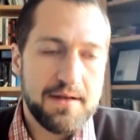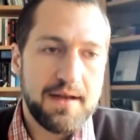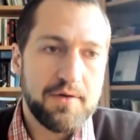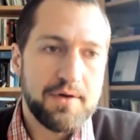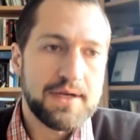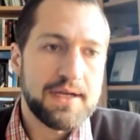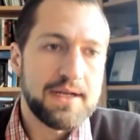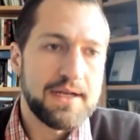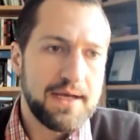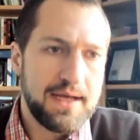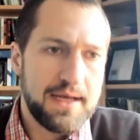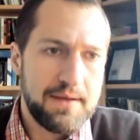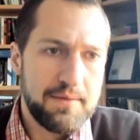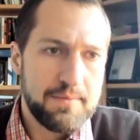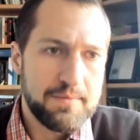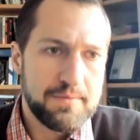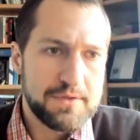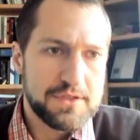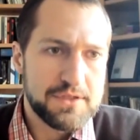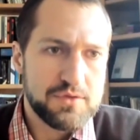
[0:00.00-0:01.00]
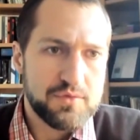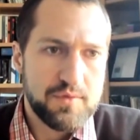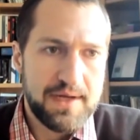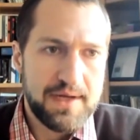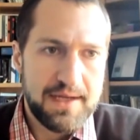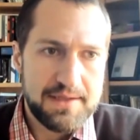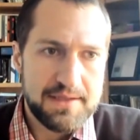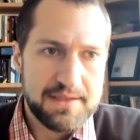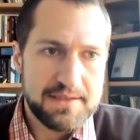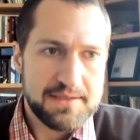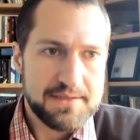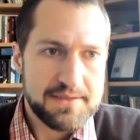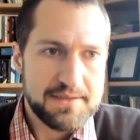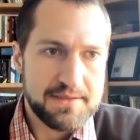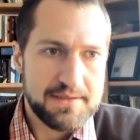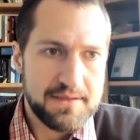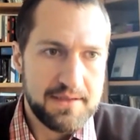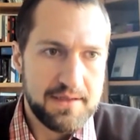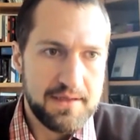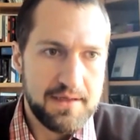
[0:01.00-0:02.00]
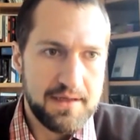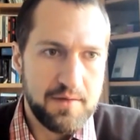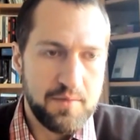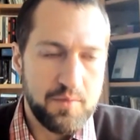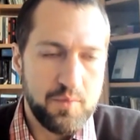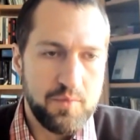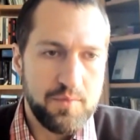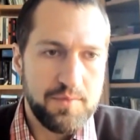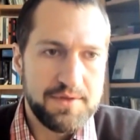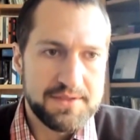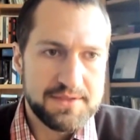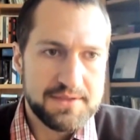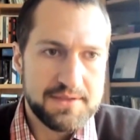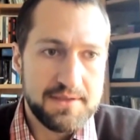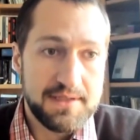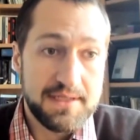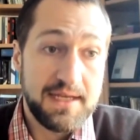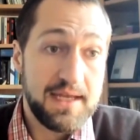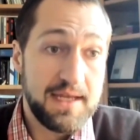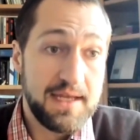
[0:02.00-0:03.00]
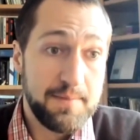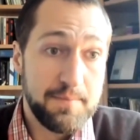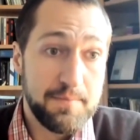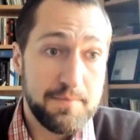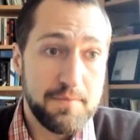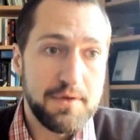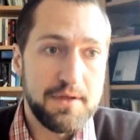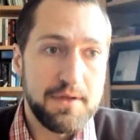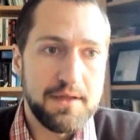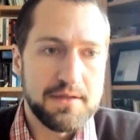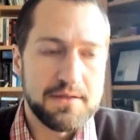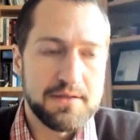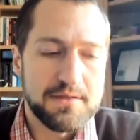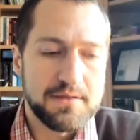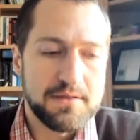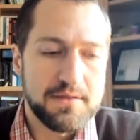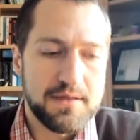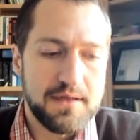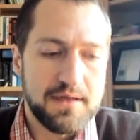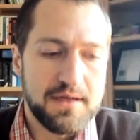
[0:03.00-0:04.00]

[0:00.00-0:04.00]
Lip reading: Eric and I just ran the game in